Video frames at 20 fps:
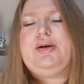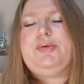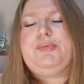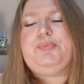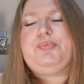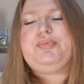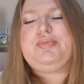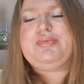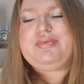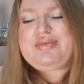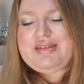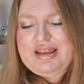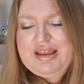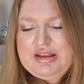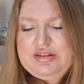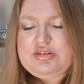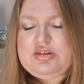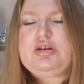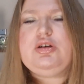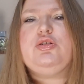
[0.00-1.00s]

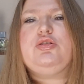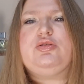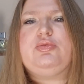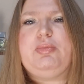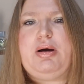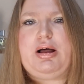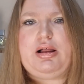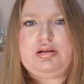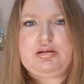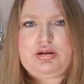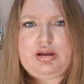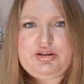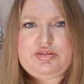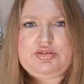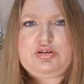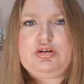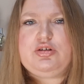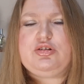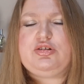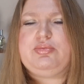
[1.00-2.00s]
it's a good smell. It's
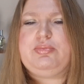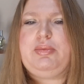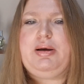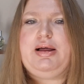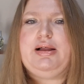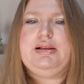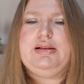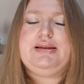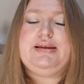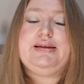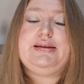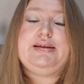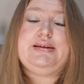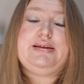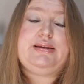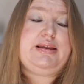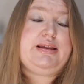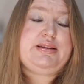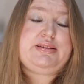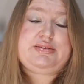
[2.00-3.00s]
a good smell.
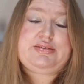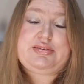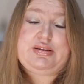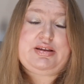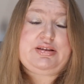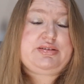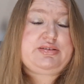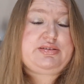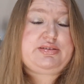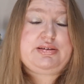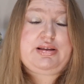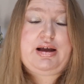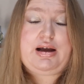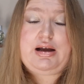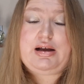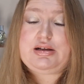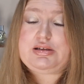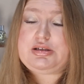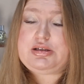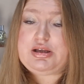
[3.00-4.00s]
It's
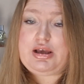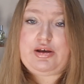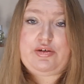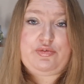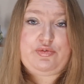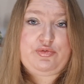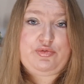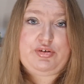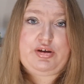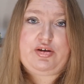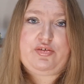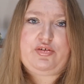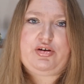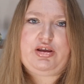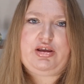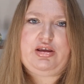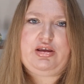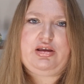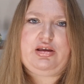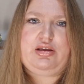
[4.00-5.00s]
not a
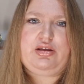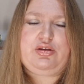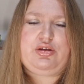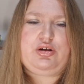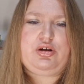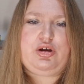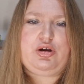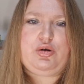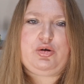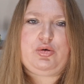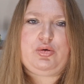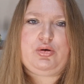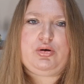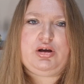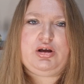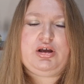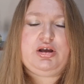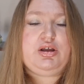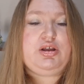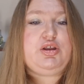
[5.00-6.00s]
very
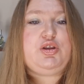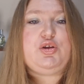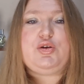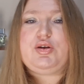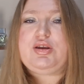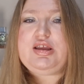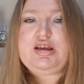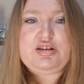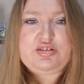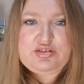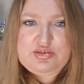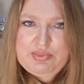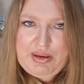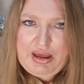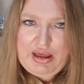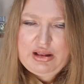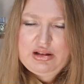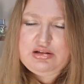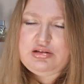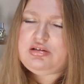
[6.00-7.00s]
unique
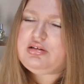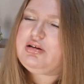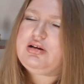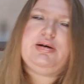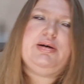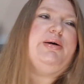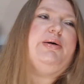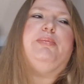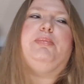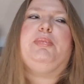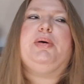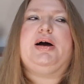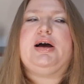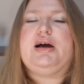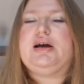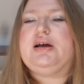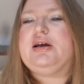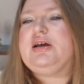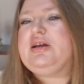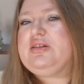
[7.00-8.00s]
smell,
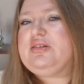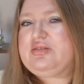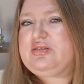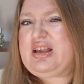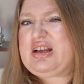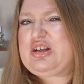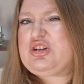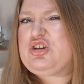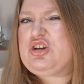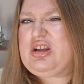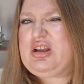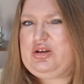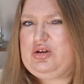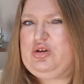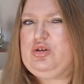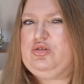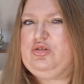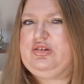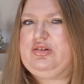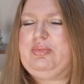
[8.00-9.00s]
but it's actually a
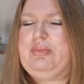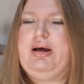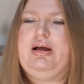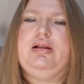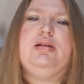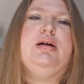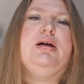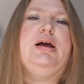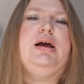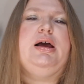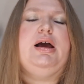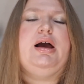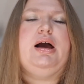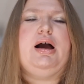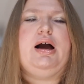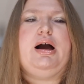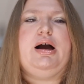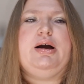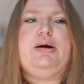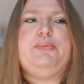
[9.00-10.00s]
good smell.
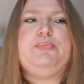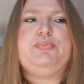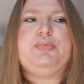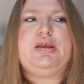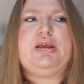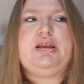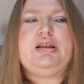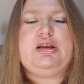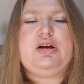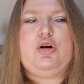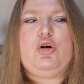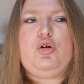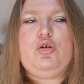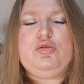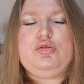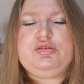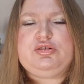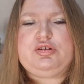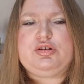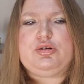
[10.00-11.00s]
It
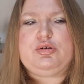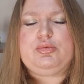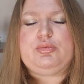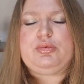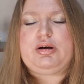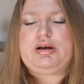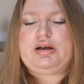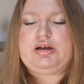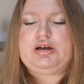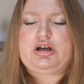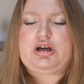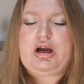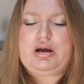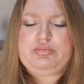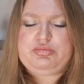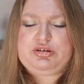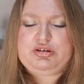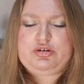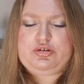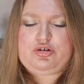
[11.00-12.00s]
also
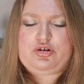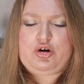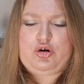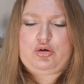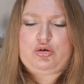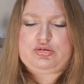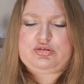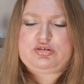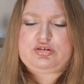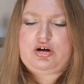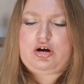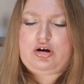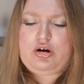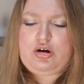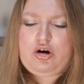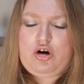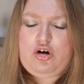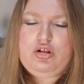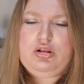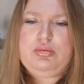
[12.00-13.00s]
comes across
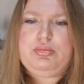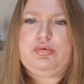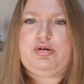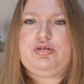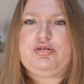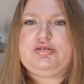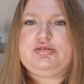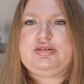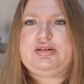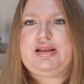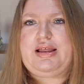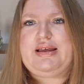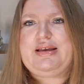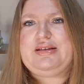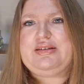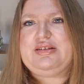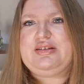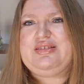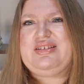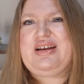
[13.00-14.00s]
almost like
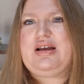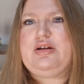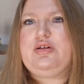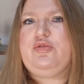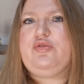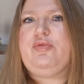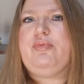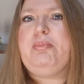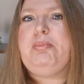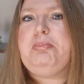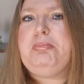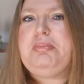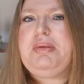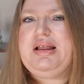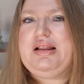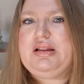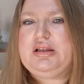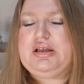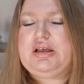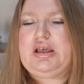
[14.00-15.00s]
this kind of
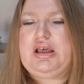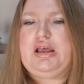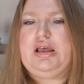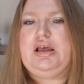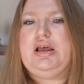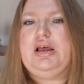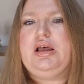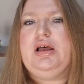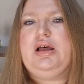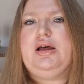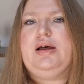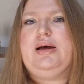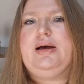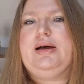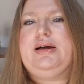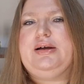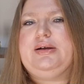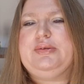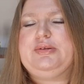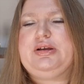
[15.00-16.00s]
milky,
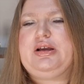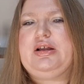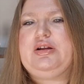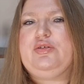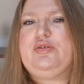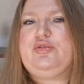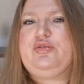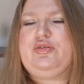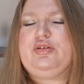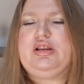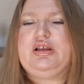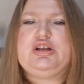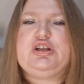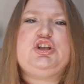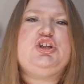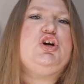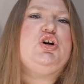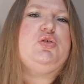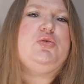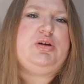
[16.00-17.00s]
kind of like
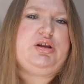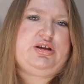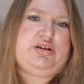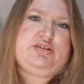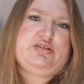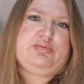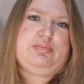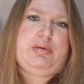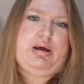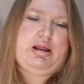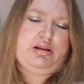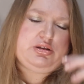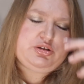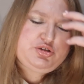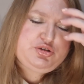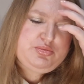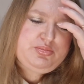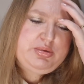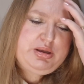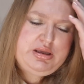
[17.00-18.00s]
tonic smell
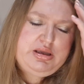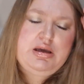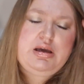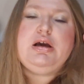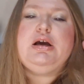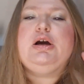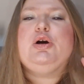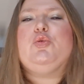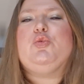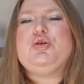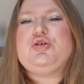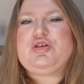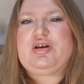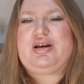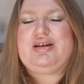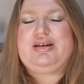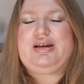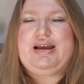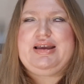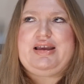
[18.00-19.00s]
to me, which
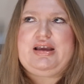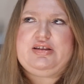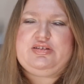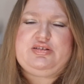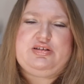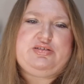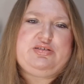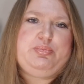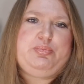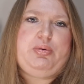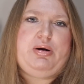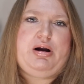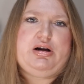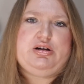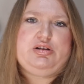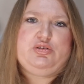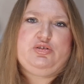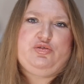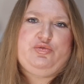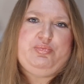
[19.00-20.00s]
I guess it's a
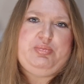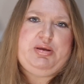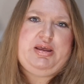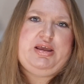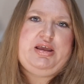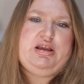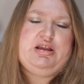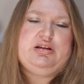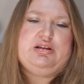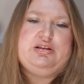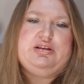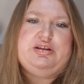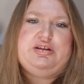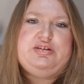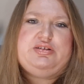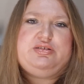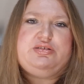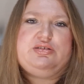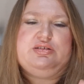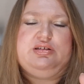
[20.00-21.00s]
part of being
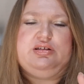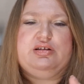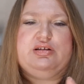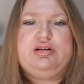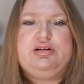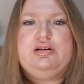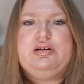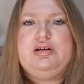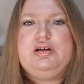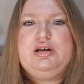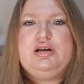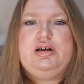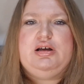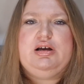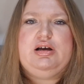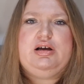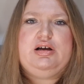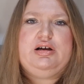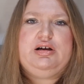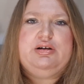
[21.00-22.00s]
this
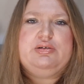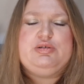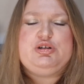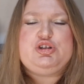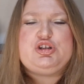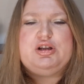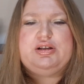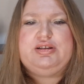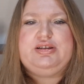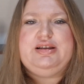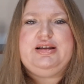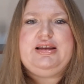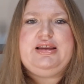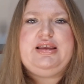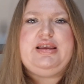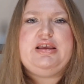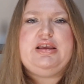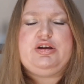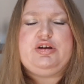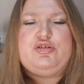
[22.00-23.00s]

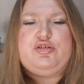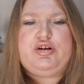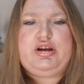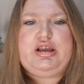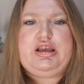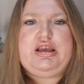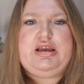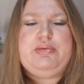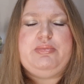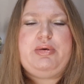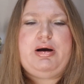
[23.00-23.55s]
chantilly cream